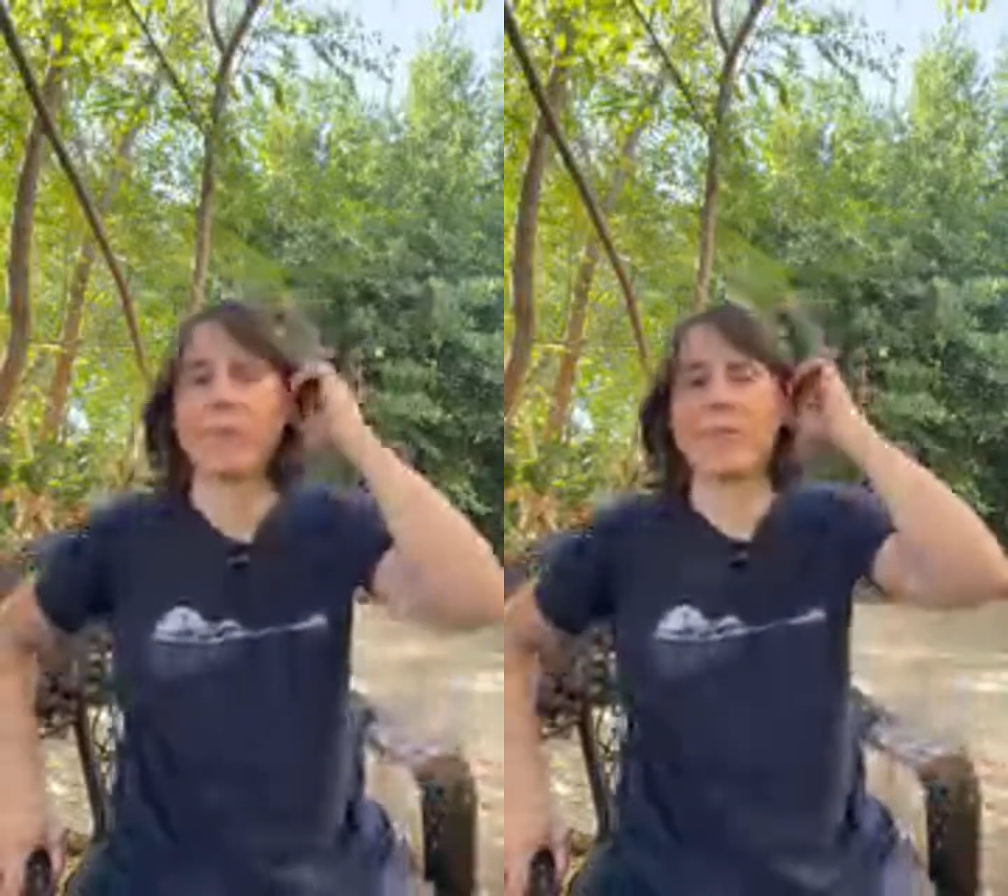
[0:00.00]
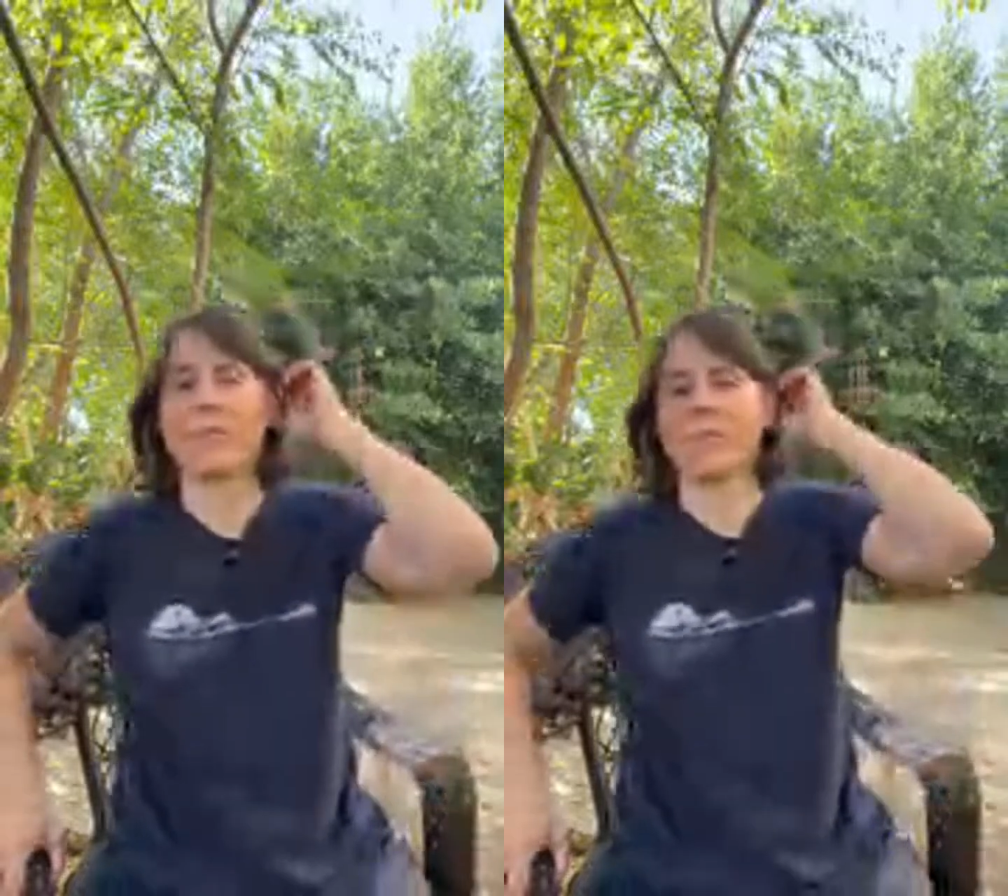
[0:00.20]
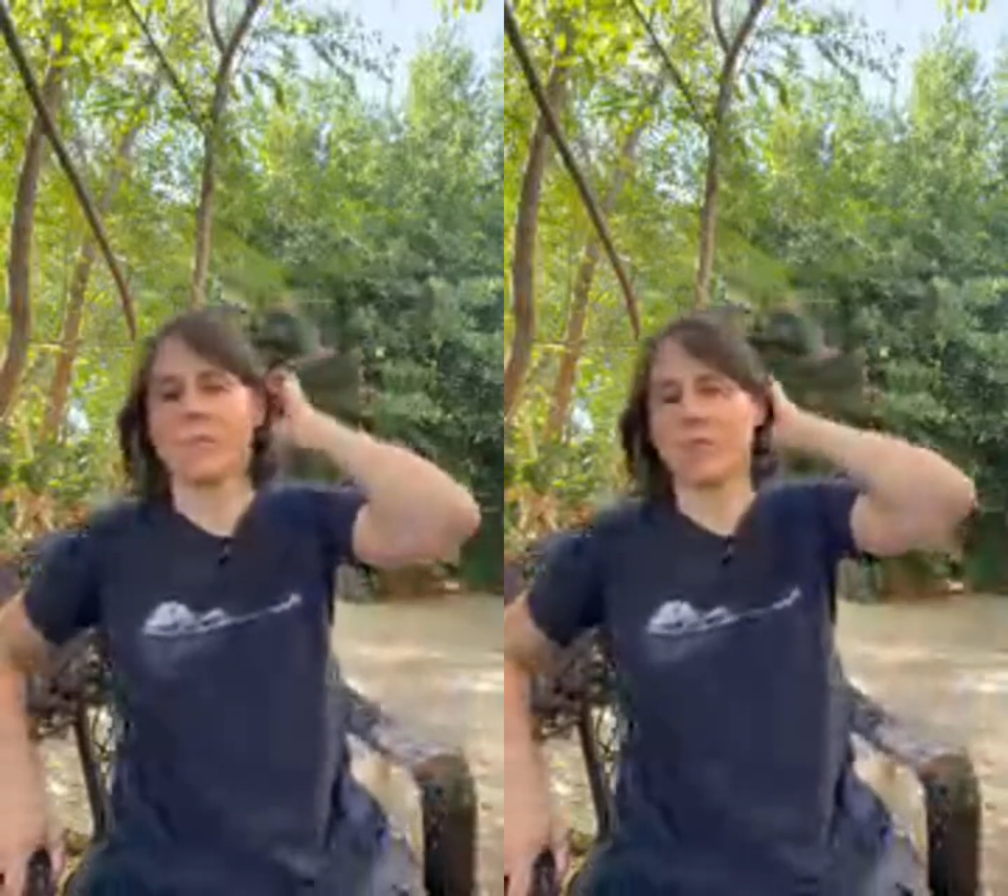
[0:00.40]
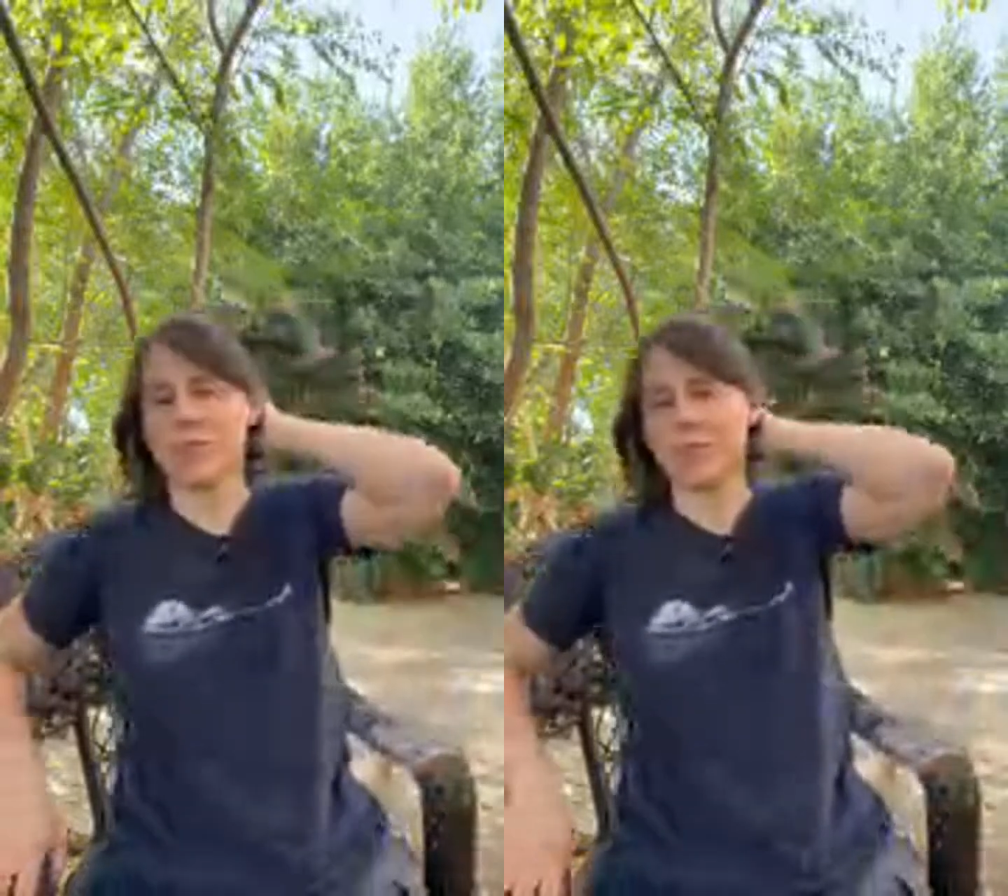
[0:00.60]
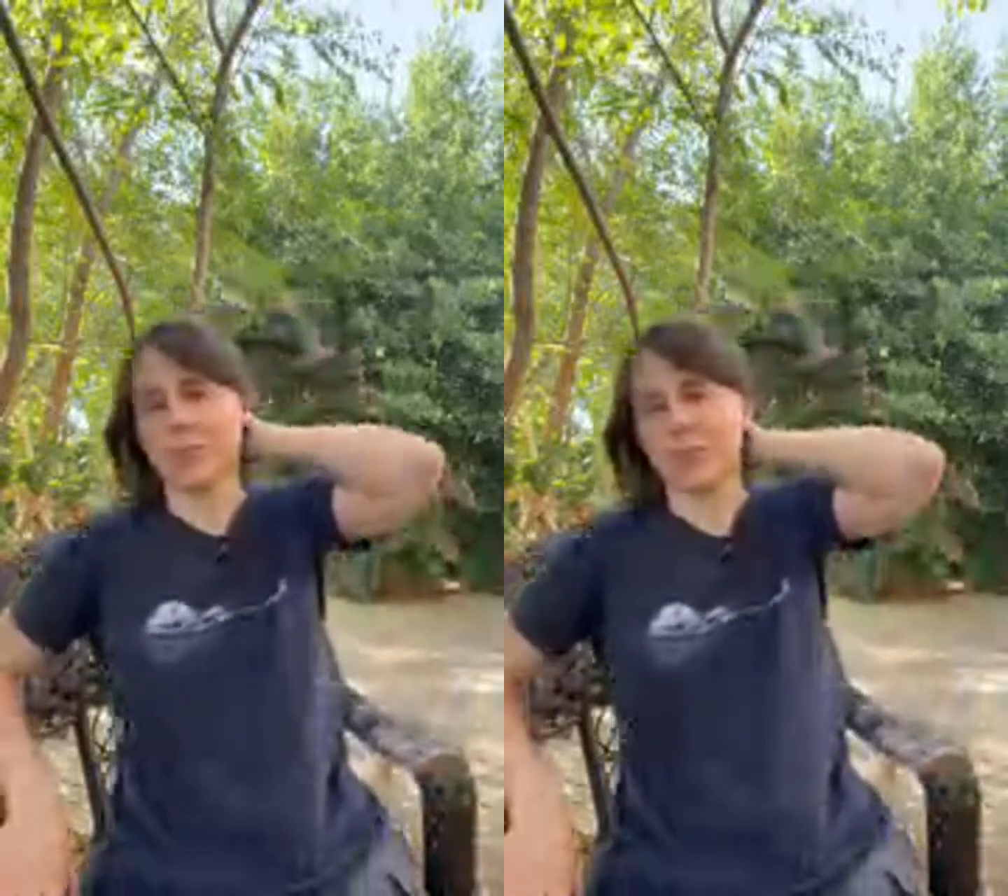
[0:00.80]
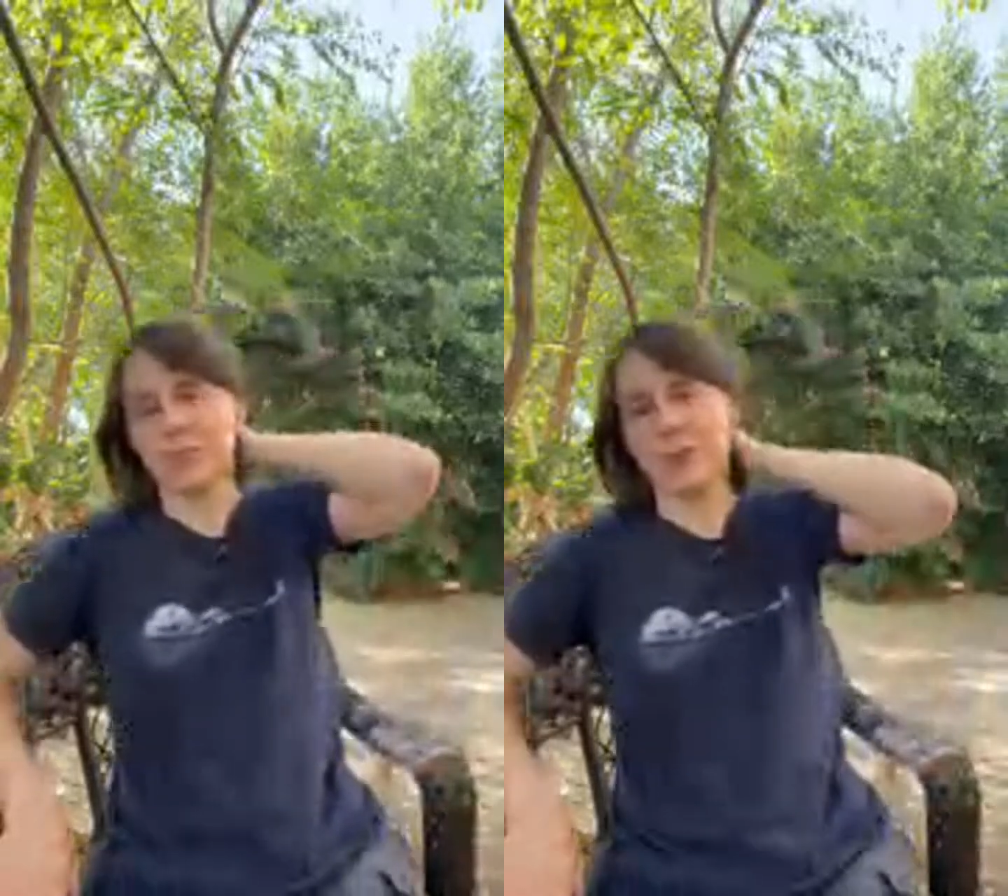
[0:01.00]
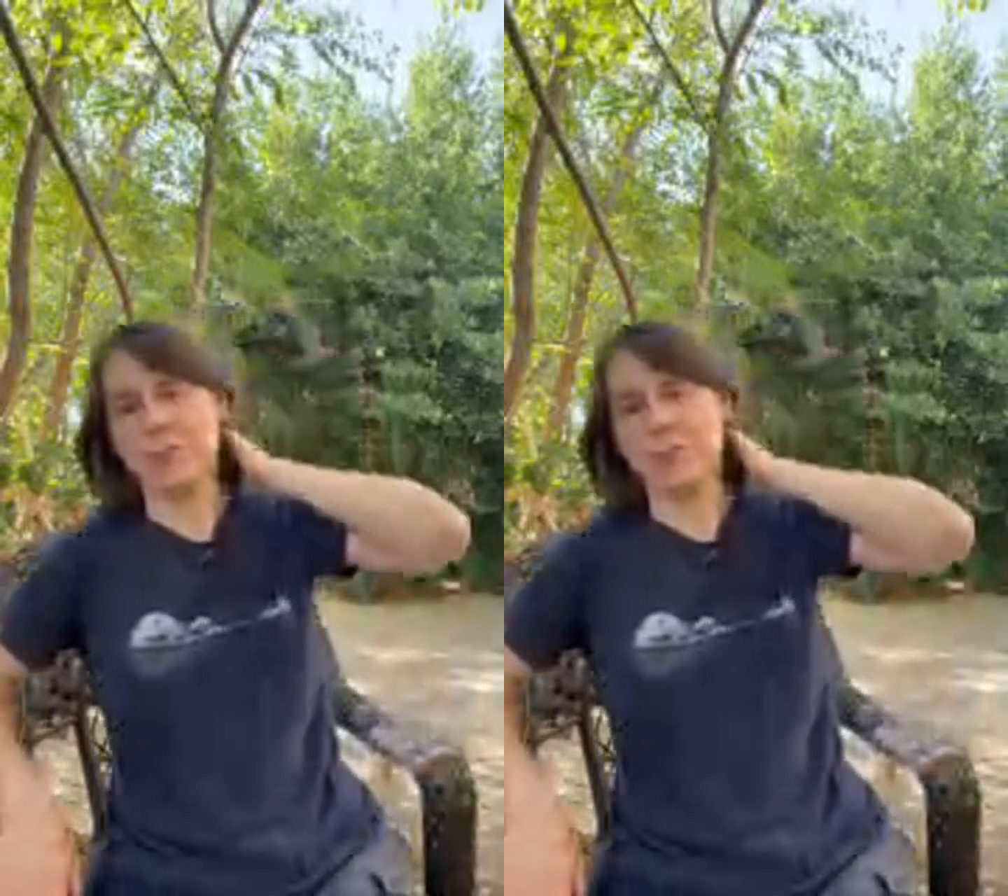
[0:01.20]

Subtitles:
Where is everyone